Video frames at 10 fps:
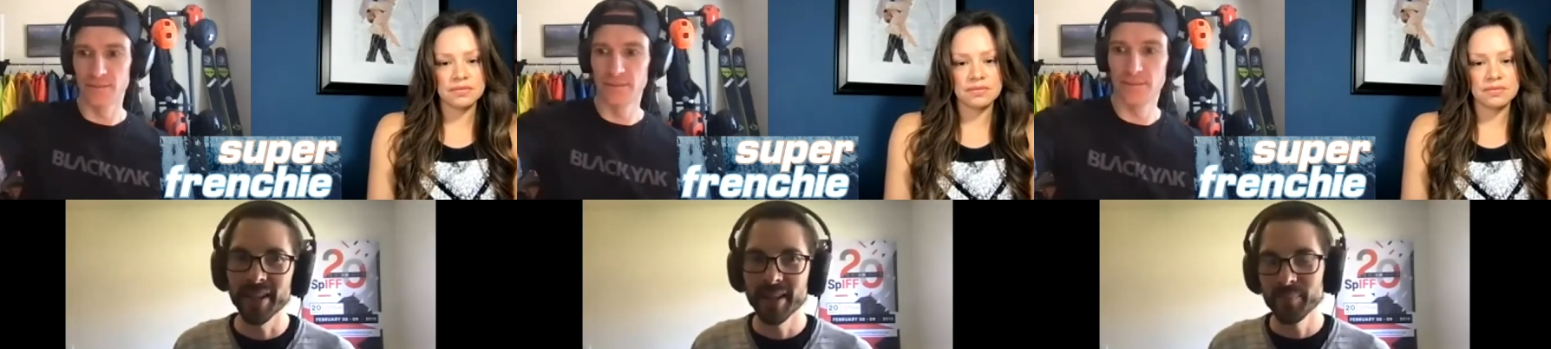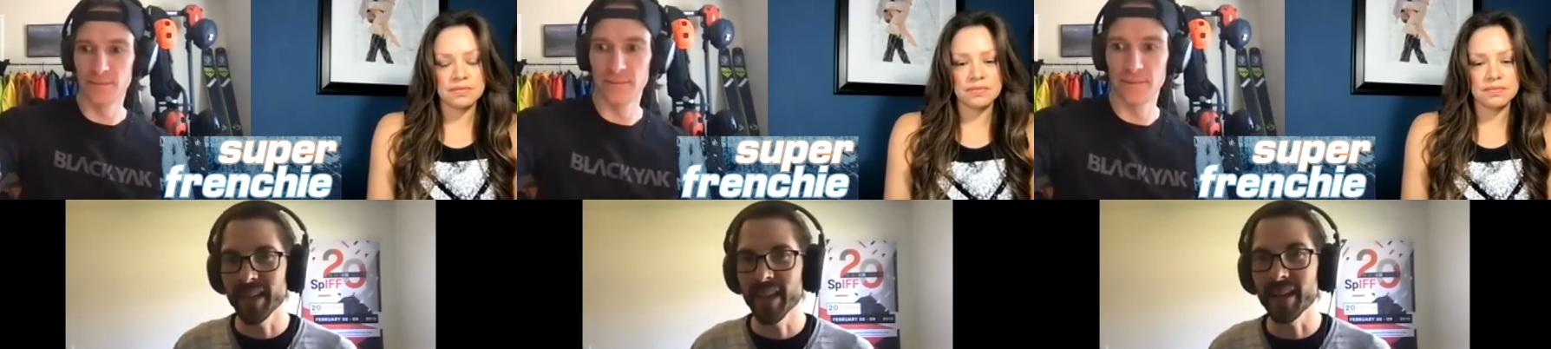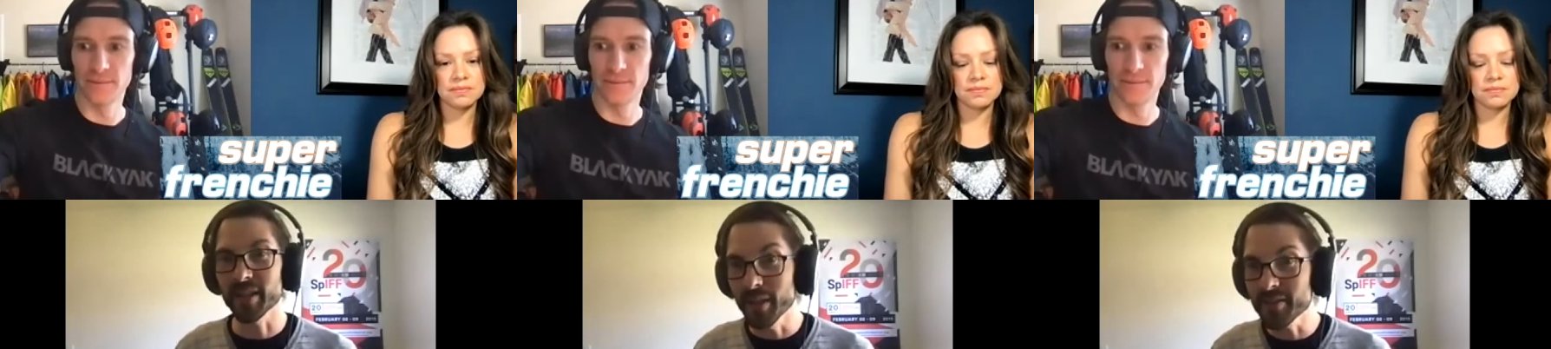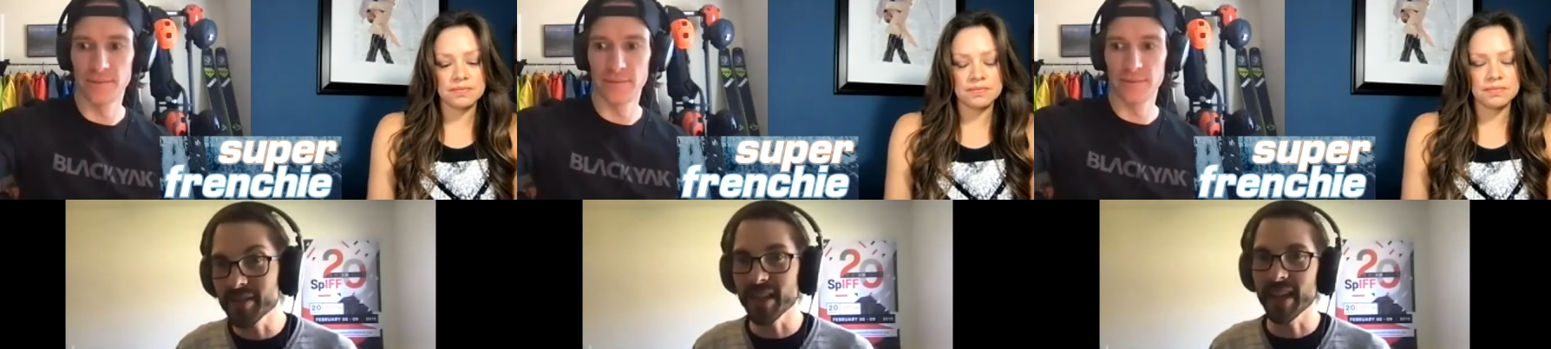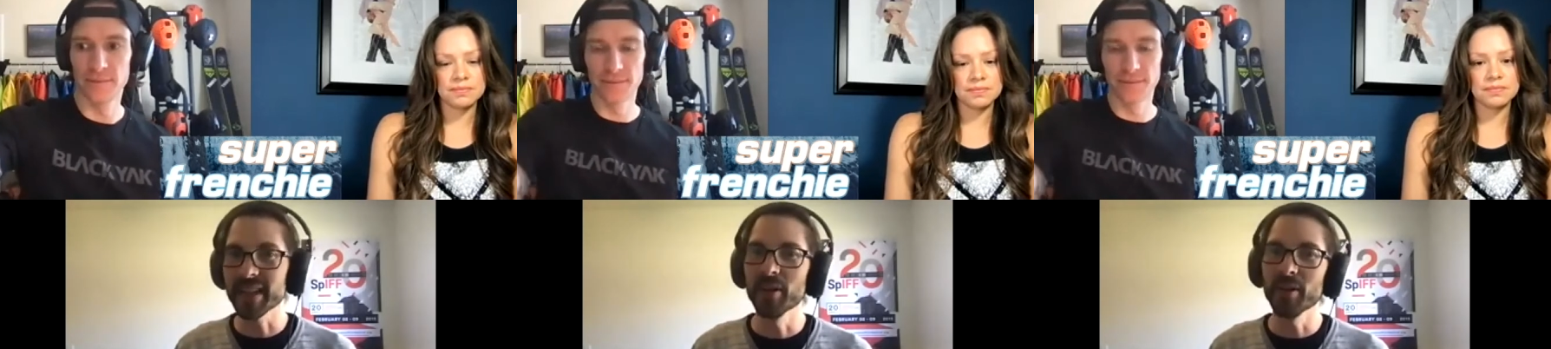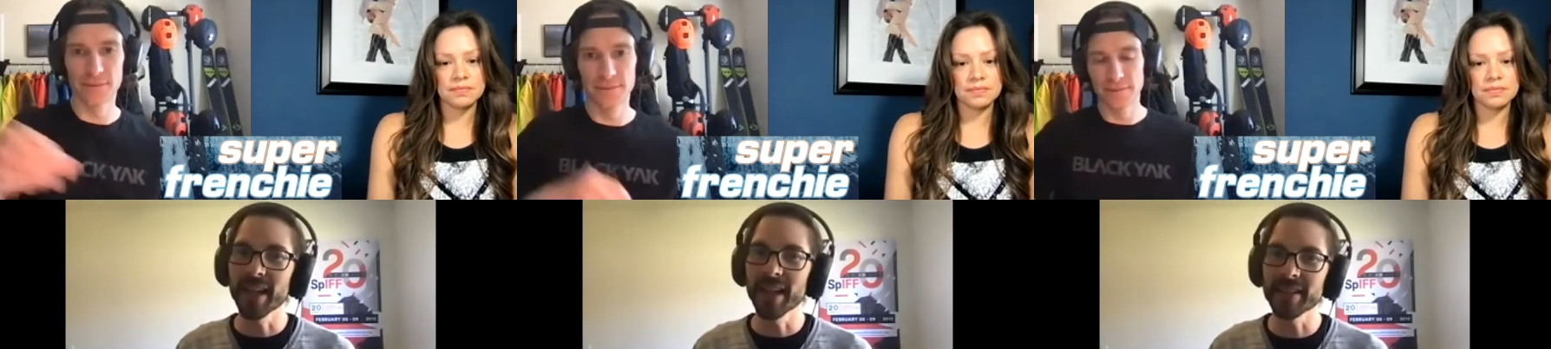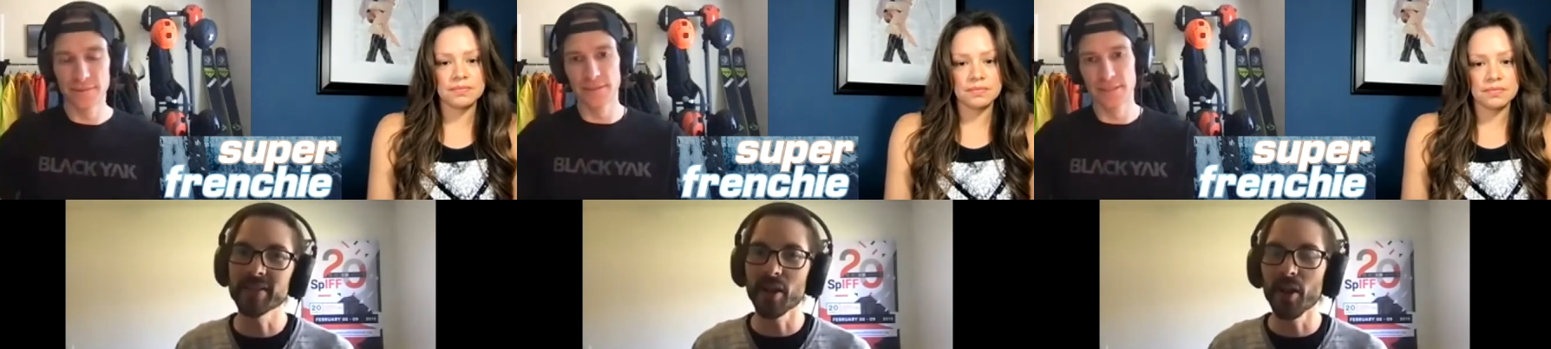Speaker 1: he had a cliff strike you know like there's
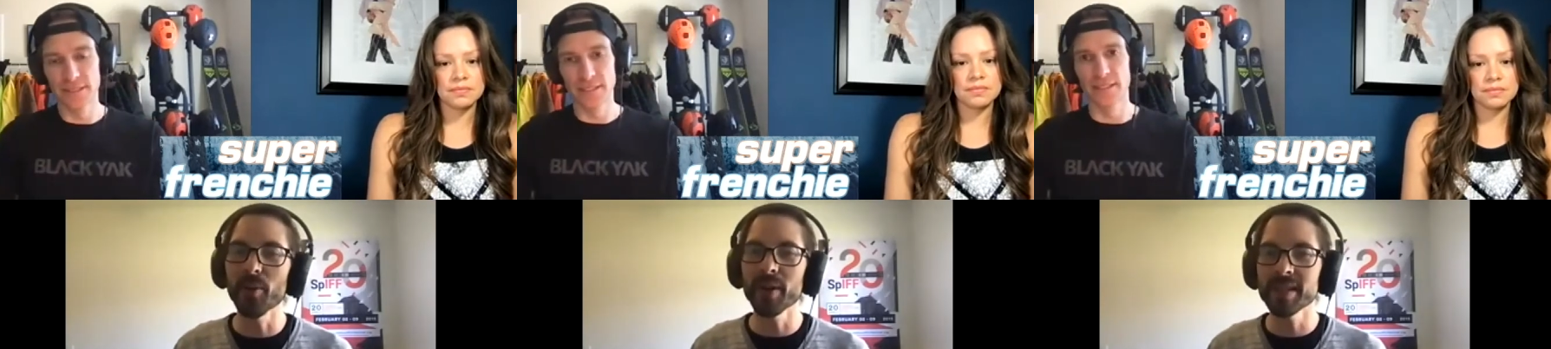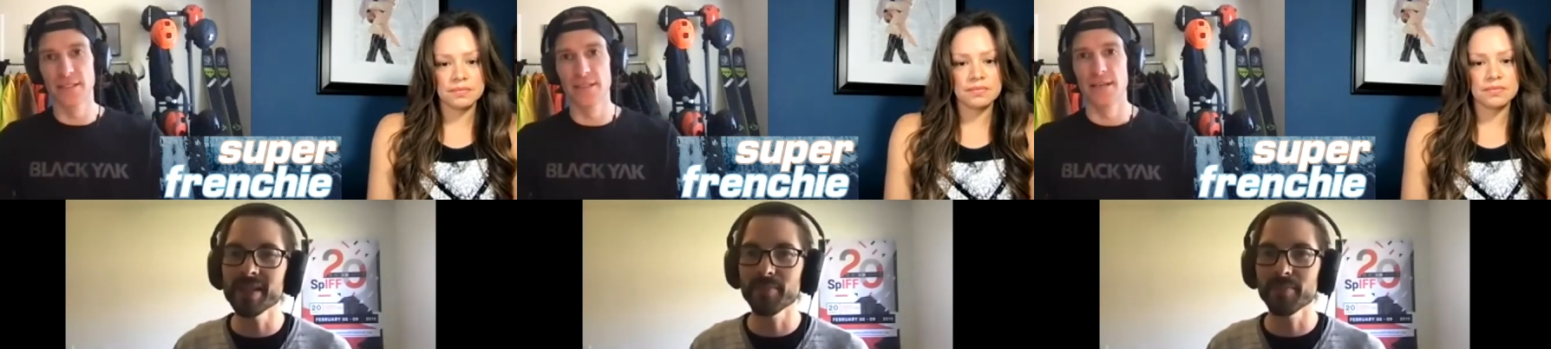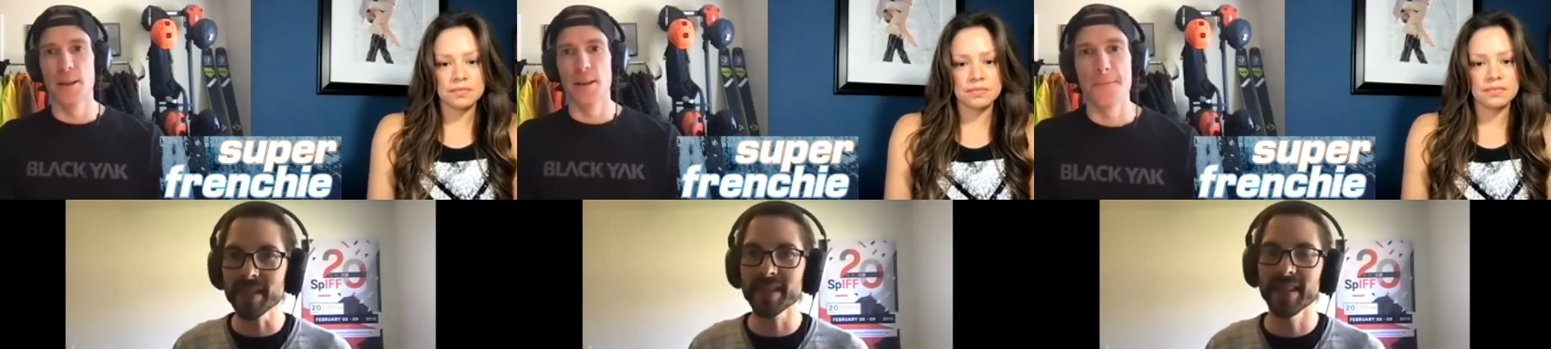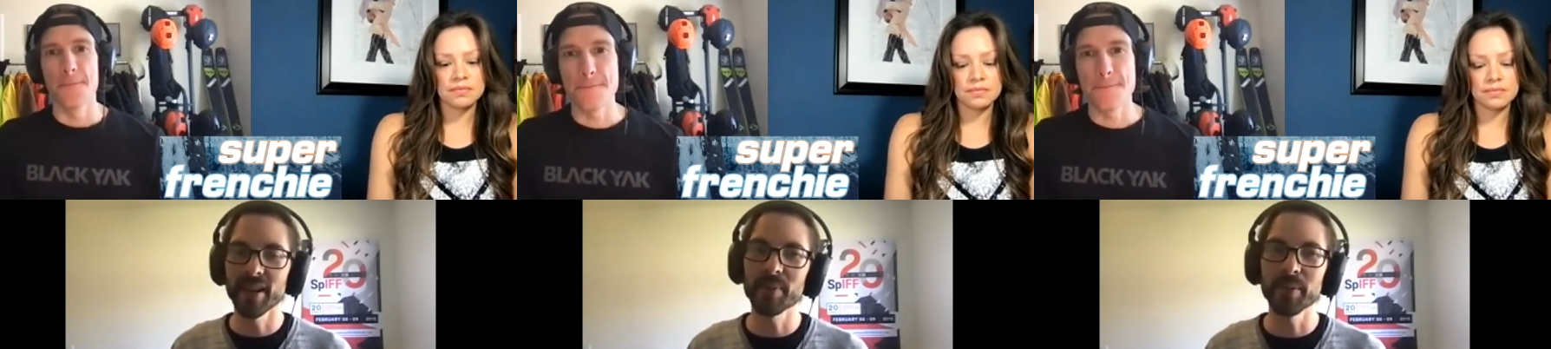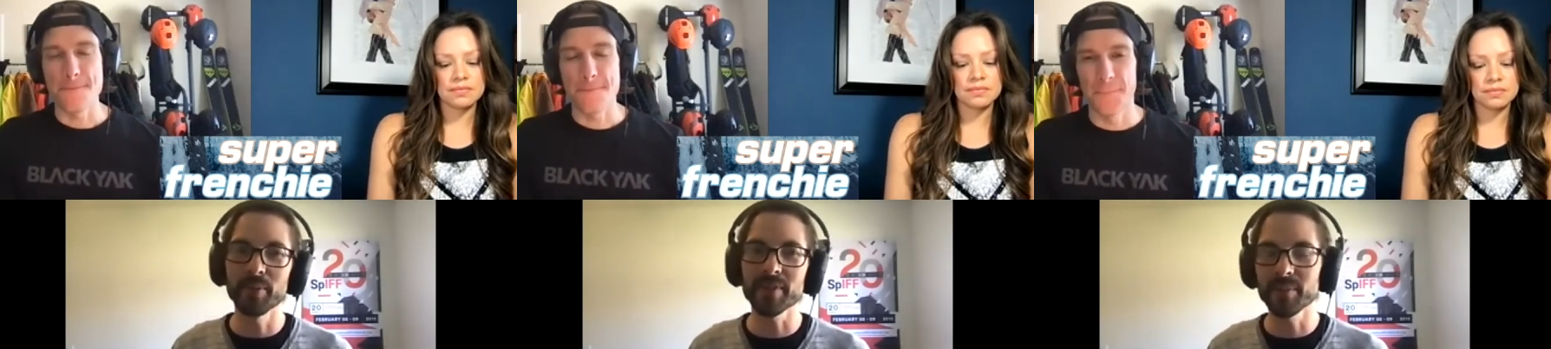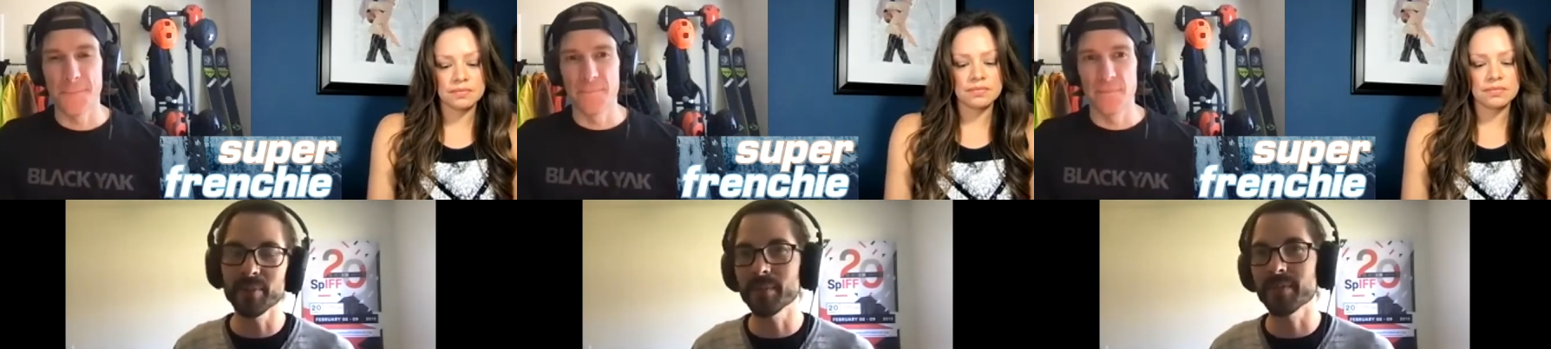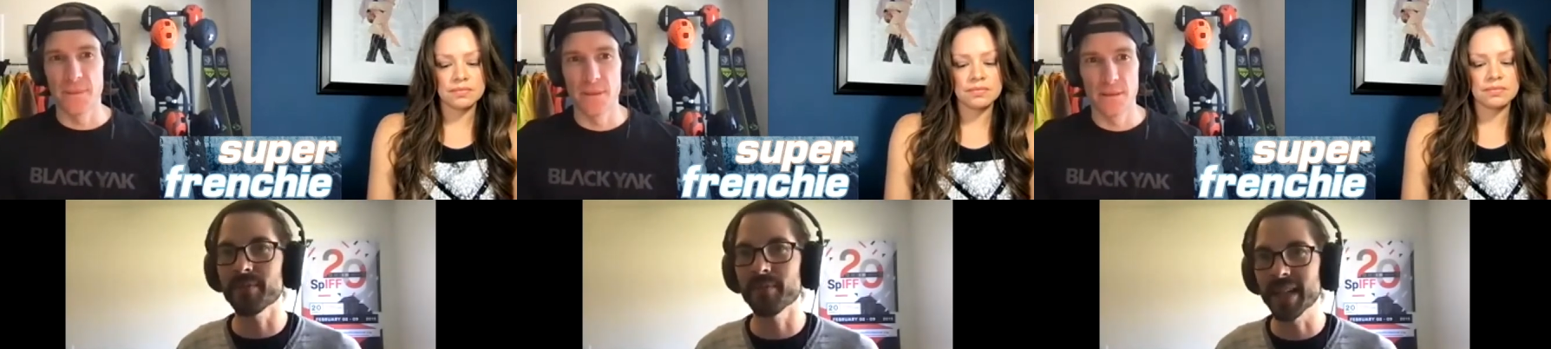always risk there and people sometimes
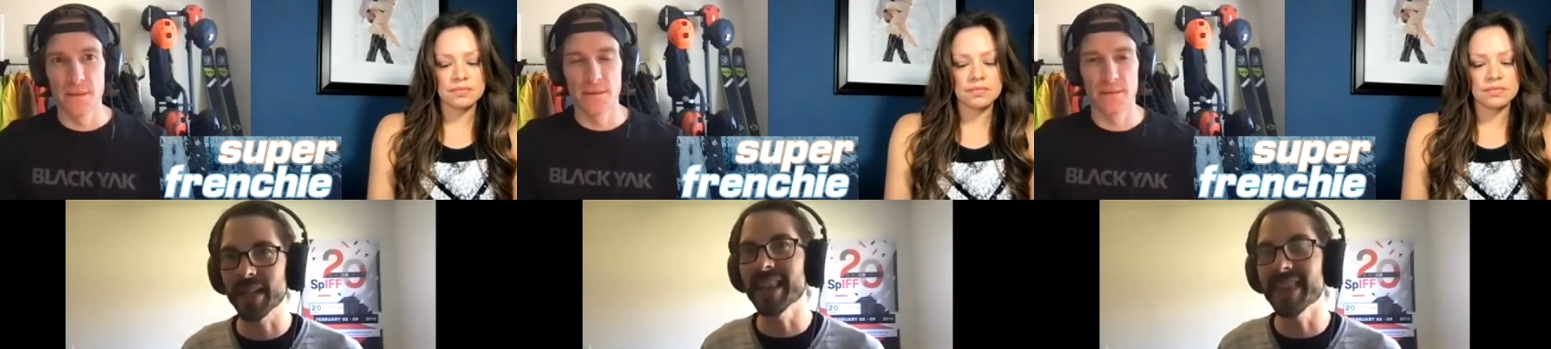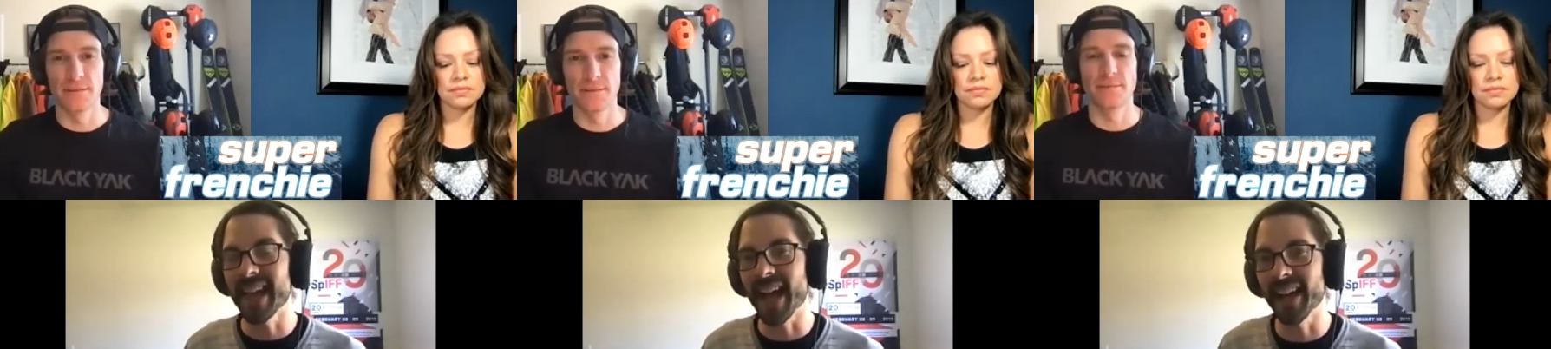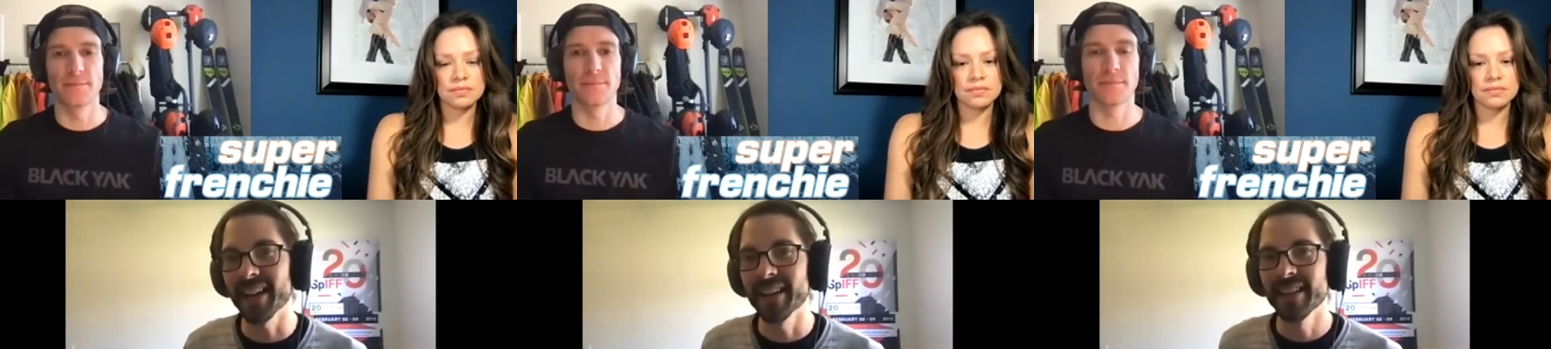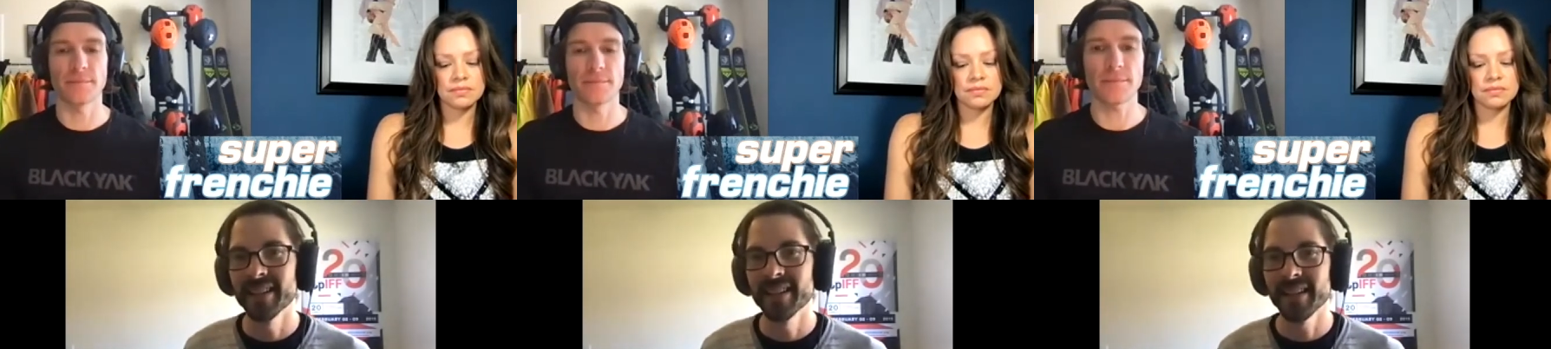forget that and